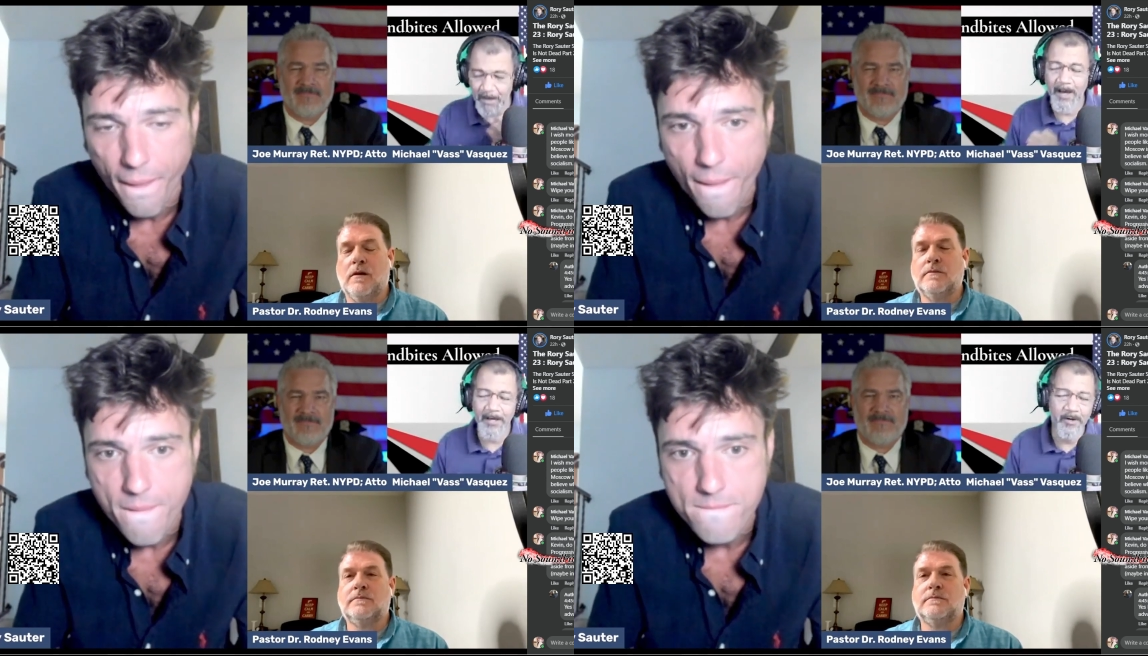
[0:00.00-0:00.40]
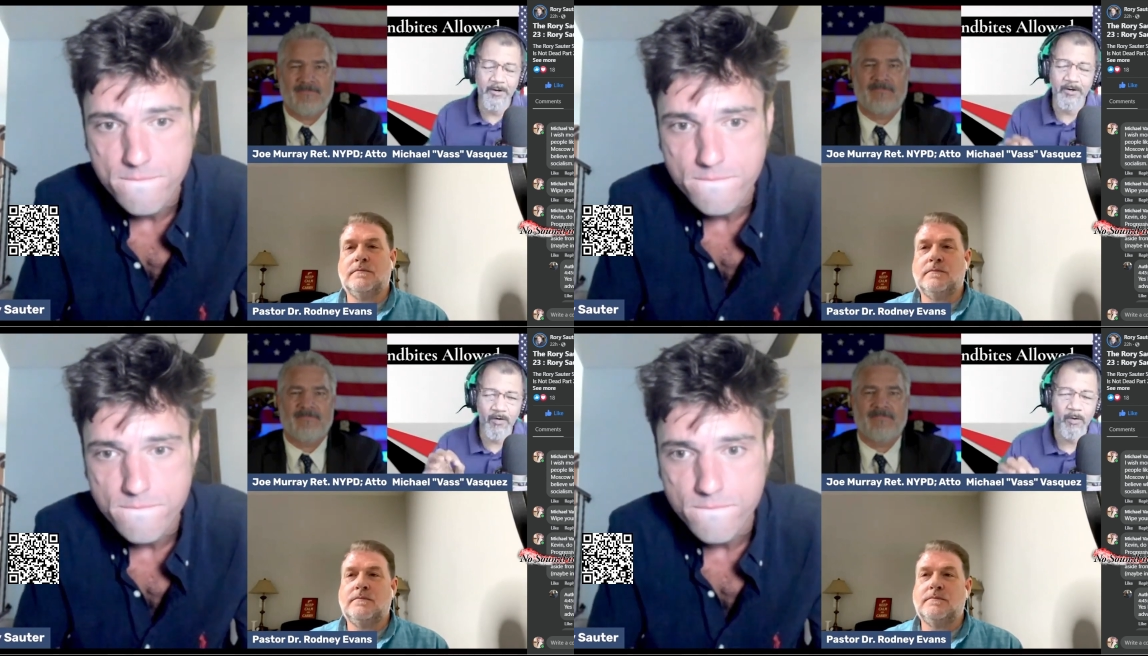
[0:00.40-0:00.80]
Speaker 1: I don't
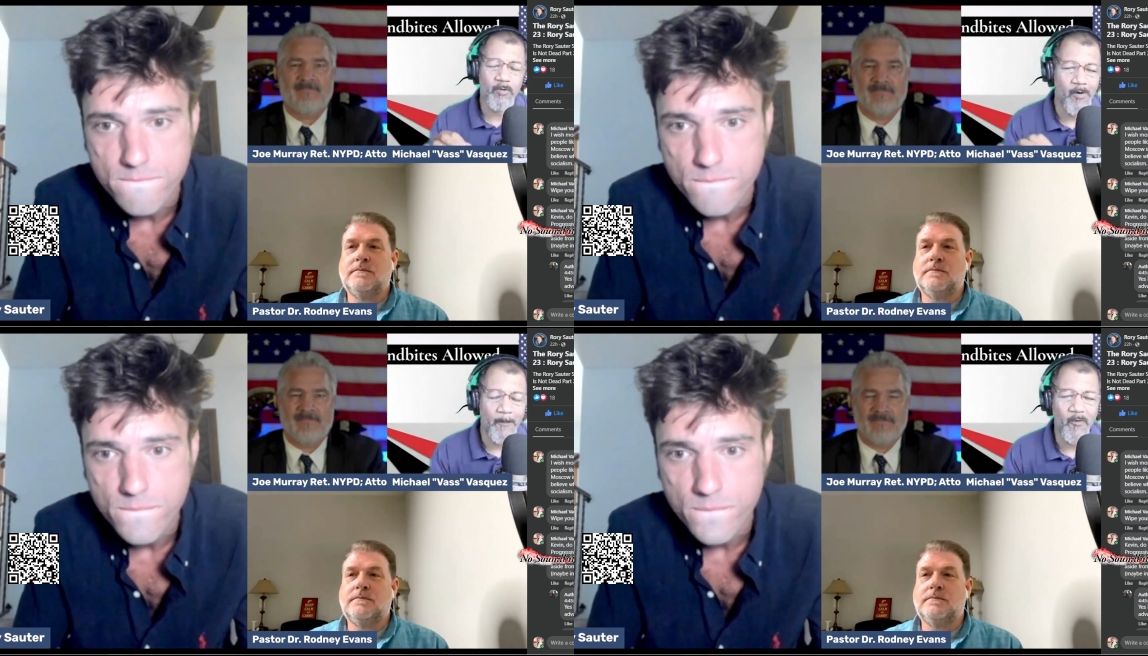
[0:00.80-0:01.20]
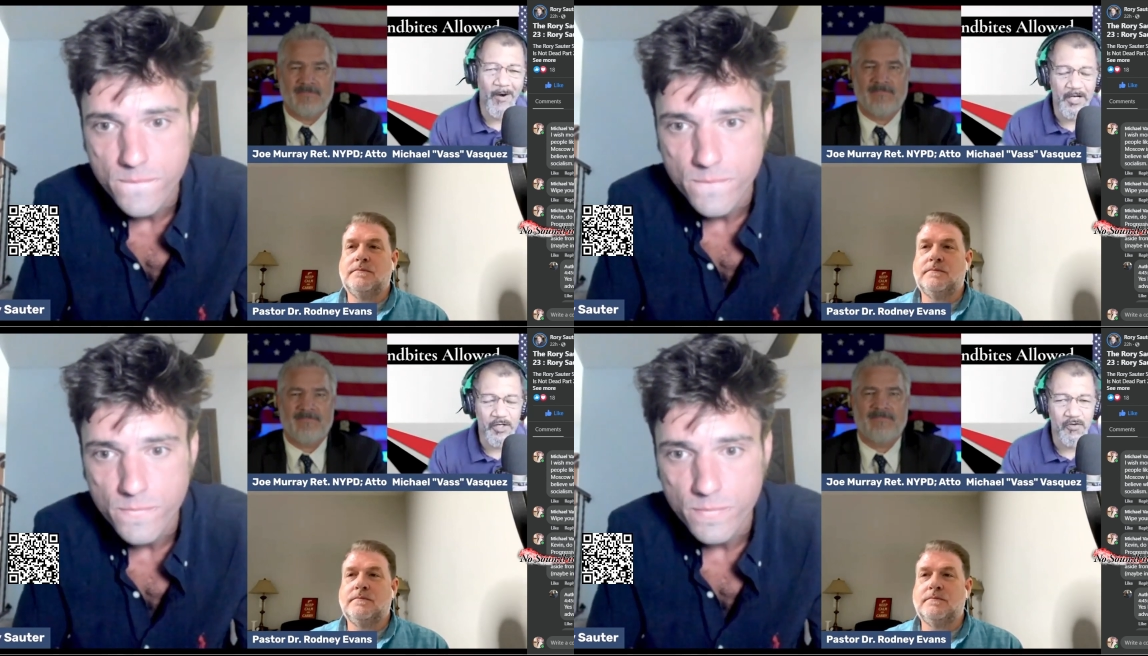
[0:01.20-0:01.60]
agree with
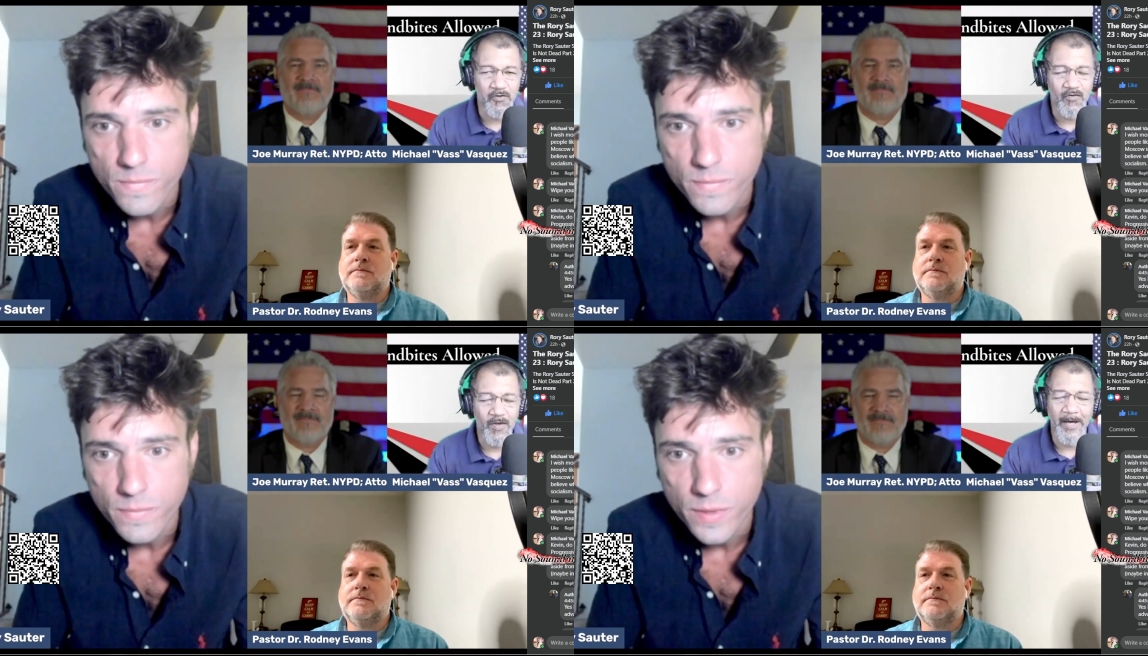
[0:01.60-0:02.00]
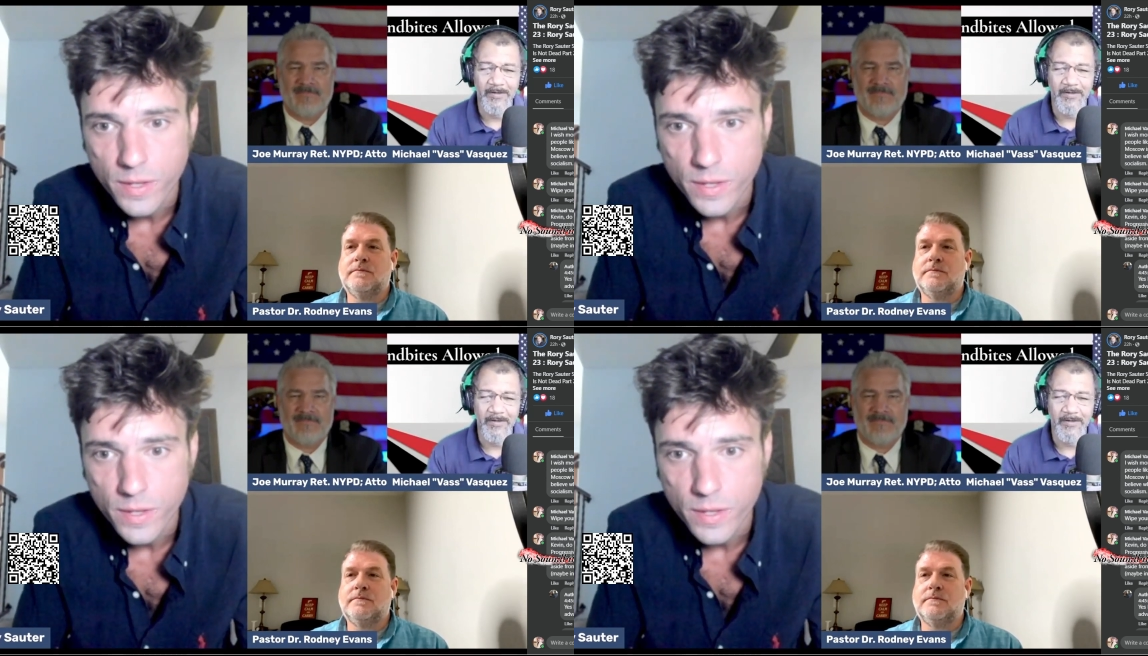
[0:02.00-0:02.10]
reparations. I